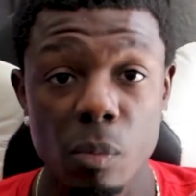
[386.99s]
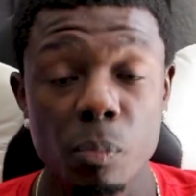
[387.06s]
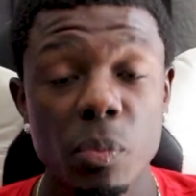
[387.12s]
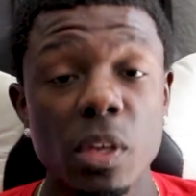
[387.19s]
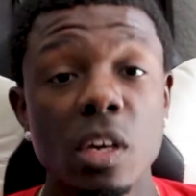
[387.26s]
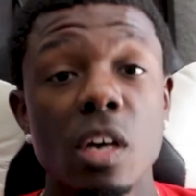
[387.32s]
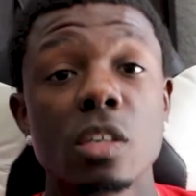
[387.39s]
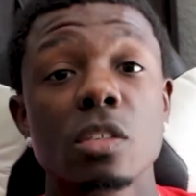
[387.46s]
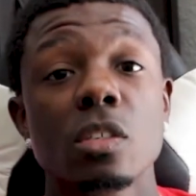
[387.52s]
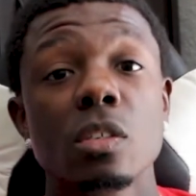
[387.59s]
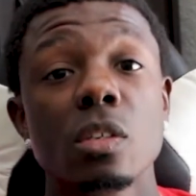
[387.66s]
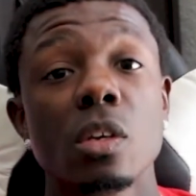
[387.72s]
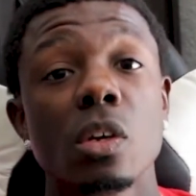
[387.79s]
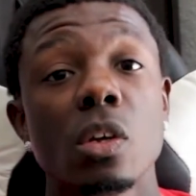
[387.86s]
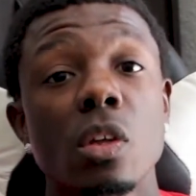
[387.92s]
because
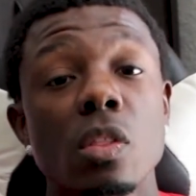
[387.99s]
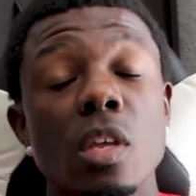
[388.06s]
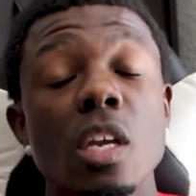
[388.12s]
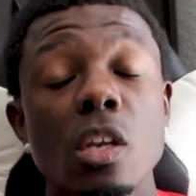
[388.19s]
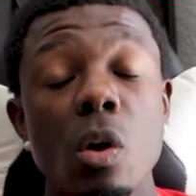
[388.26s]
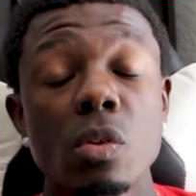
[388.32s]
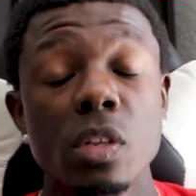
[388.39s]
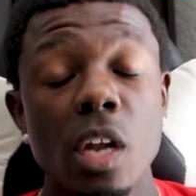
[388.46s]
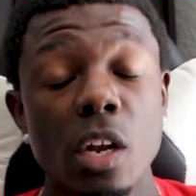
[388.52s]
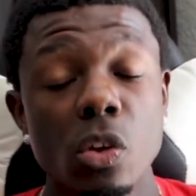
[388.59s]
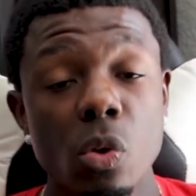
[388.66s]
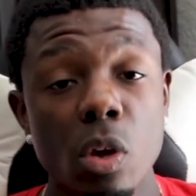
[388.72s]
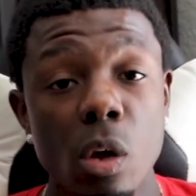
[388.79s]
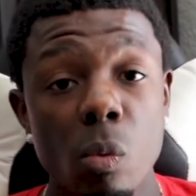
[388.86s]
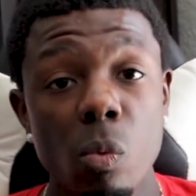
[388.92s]
they know that I
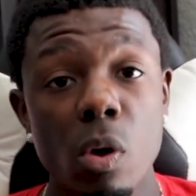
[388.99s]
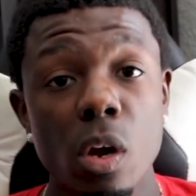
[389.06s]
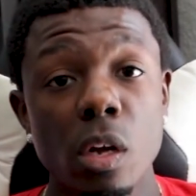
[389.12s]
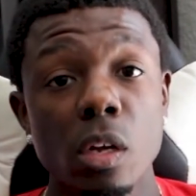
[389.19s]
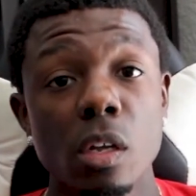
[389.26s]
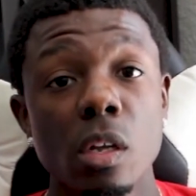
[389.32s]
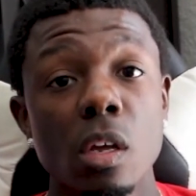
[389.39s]
do good work.